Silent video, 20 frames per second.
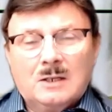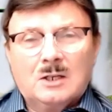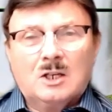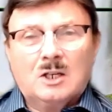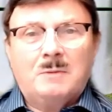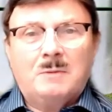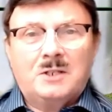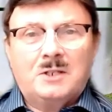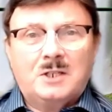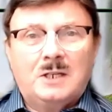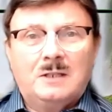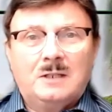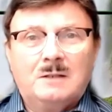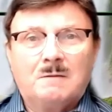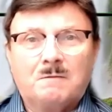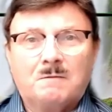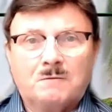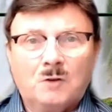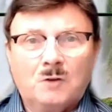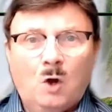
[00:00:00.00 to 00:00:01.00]
committing
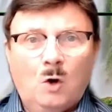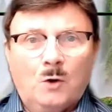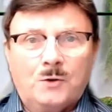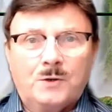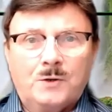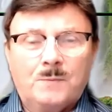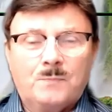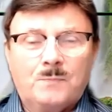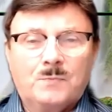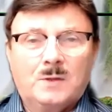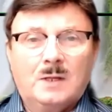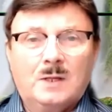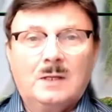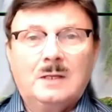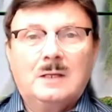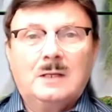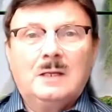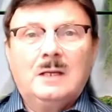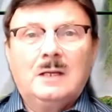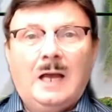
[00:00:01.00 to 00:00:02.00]
fraud
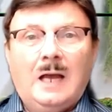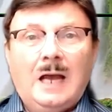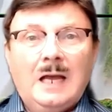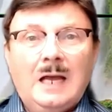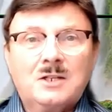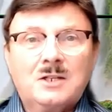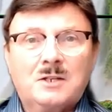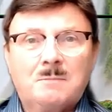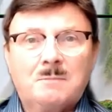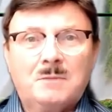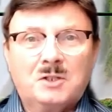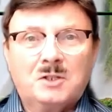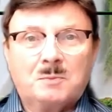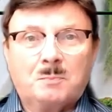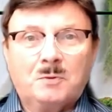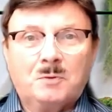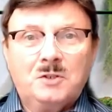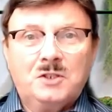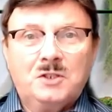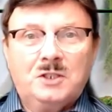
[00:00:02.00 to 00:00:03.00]
and
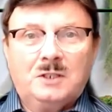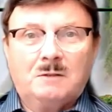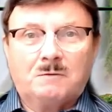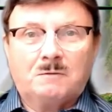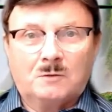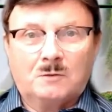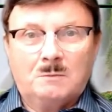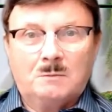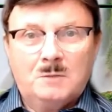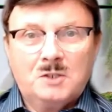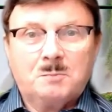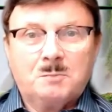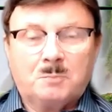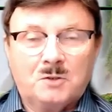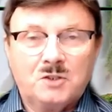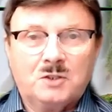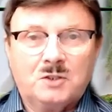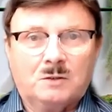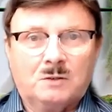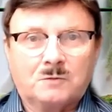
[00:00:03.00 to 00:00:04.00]
misprison
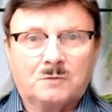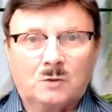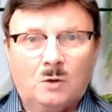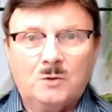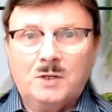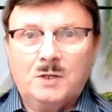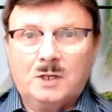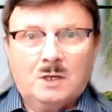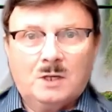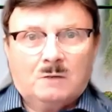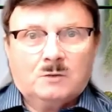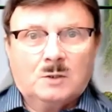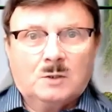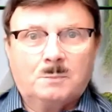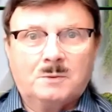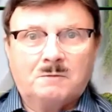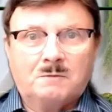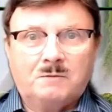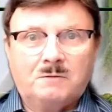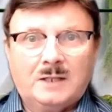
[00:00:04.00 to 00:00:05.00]
of fraud. They're covering up
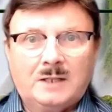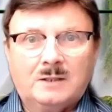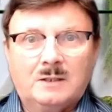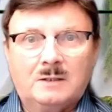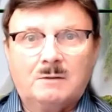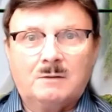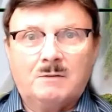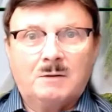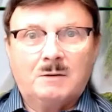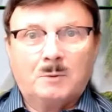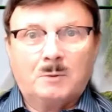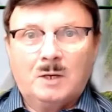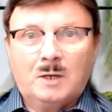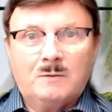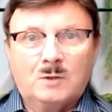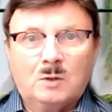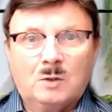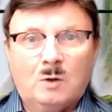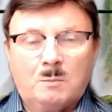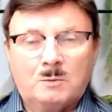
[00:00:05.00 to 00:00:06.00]
the fact they're a
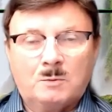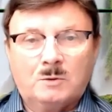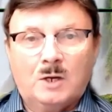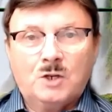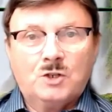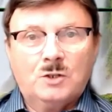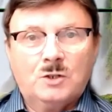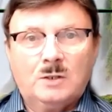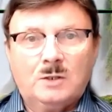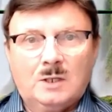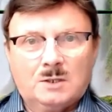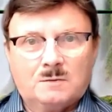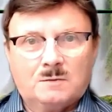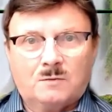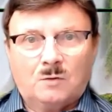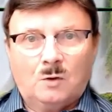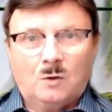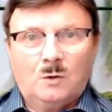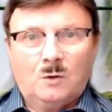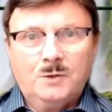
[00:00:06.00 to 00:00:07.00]
private corporation. That's
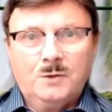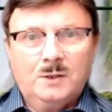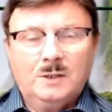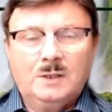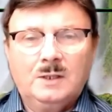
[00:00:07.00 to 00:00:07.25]
fraud.